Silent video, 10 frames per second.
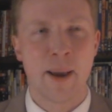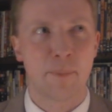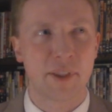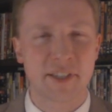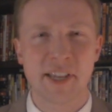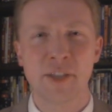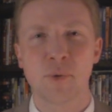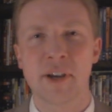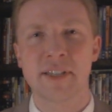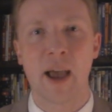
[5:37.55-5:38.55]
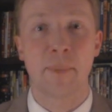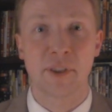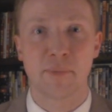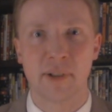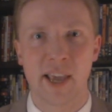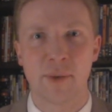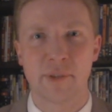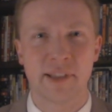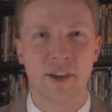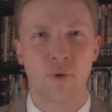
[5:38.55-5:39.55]
but the scenes where he's up in the plane
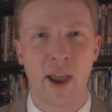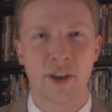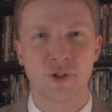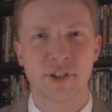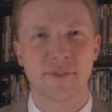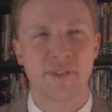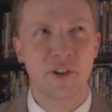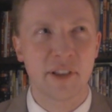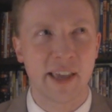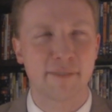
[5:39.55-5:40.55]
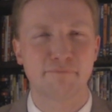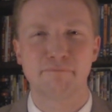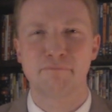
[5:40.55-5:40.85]
with Lee Grant just feel like